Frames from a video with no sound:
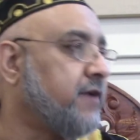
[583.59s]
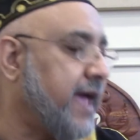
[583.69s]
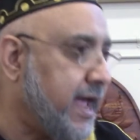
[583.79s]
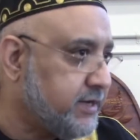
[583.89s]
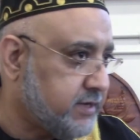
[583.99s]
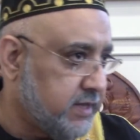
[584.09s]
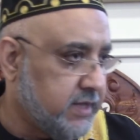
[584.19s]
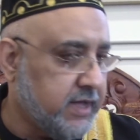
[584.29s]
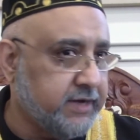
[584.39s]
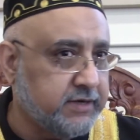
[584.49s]
hate
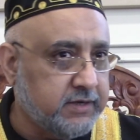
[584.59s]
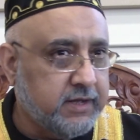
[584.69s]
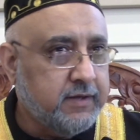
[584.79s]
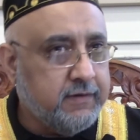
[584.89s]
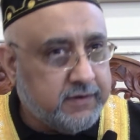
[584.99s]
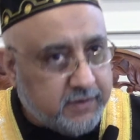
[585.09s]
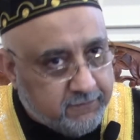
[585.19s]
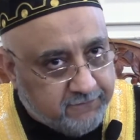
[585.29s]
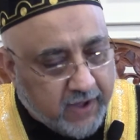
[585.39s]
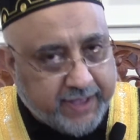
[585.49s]
and
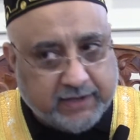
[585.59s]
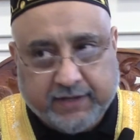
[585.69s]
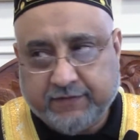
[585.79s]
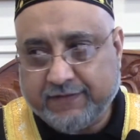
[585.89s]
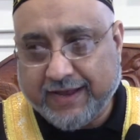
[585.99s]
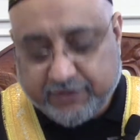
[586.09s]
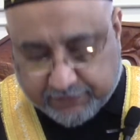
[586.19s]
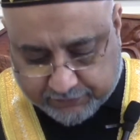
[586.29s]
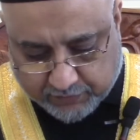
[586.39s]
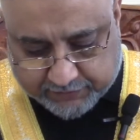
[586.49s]
violence and
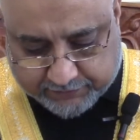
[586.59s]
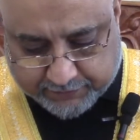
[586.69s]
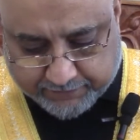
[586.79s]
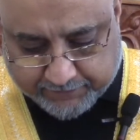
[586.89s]
destruction.